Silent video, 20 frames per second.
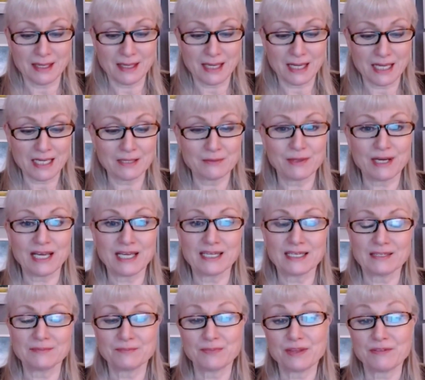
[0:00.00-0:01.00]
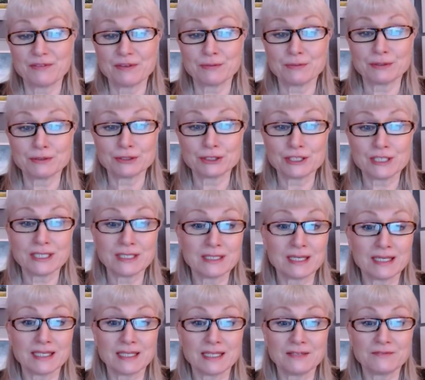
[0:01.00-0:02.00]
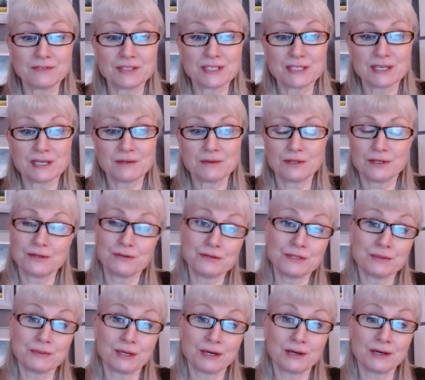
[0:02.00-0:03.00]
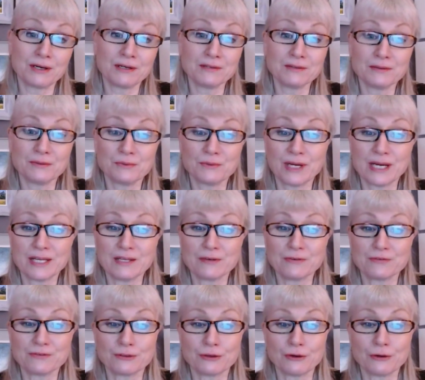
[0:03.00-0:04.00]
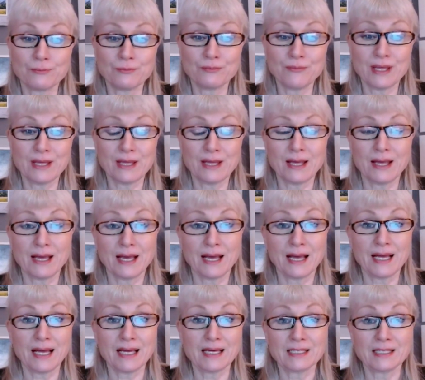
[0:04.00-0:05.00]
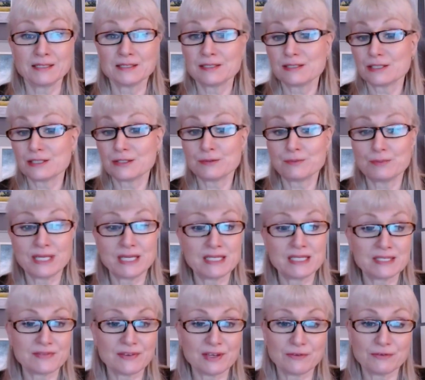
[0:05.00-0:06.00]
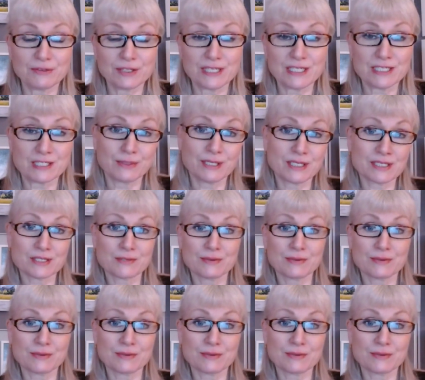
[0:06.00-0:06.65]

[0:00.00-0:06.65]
Anyway, if you're watching, I'd love to know who you are, where you're from, and do please feel free to ask